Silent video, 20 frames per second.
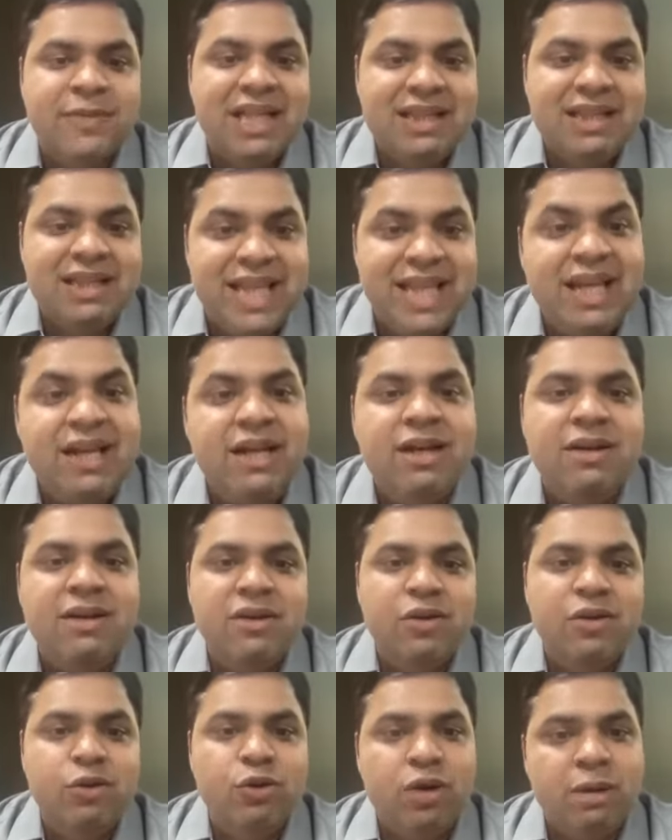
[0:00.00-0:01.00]

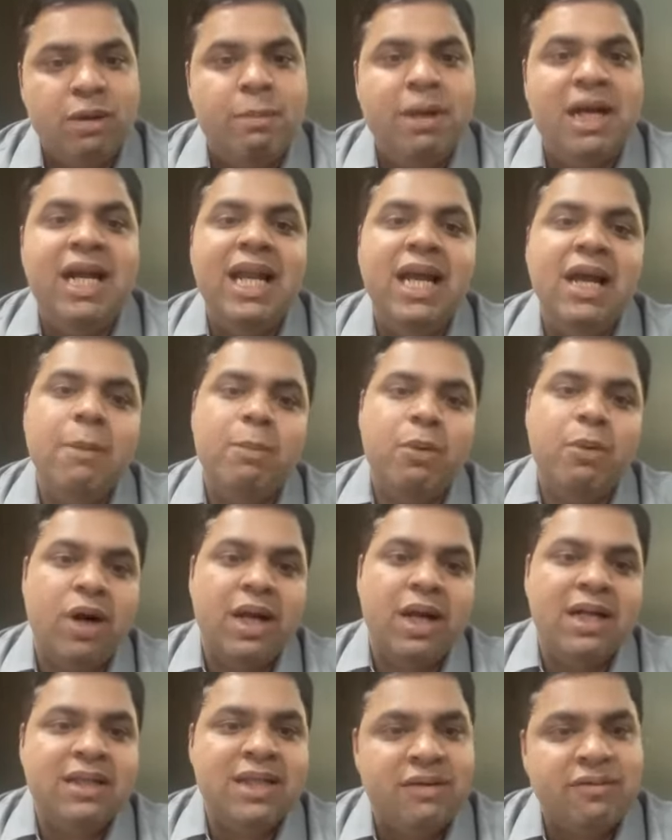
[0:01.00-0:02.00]
then you are building a
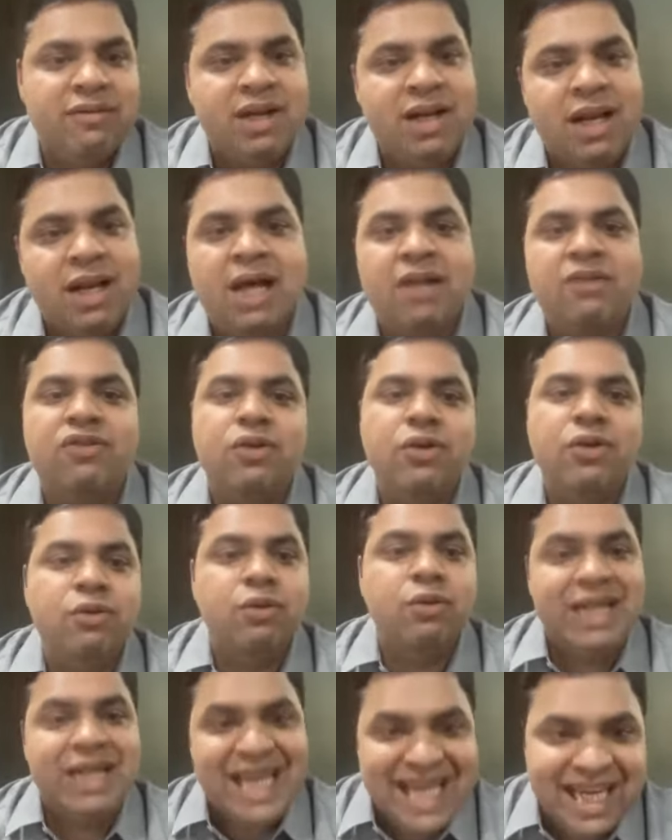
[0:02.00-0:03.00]
product that will last
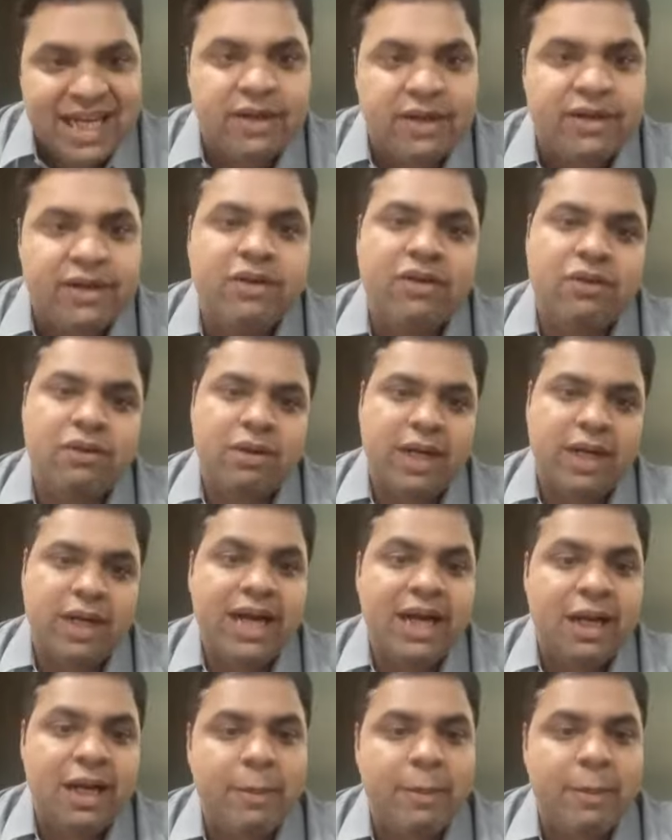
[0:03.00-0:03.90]
you decades, right?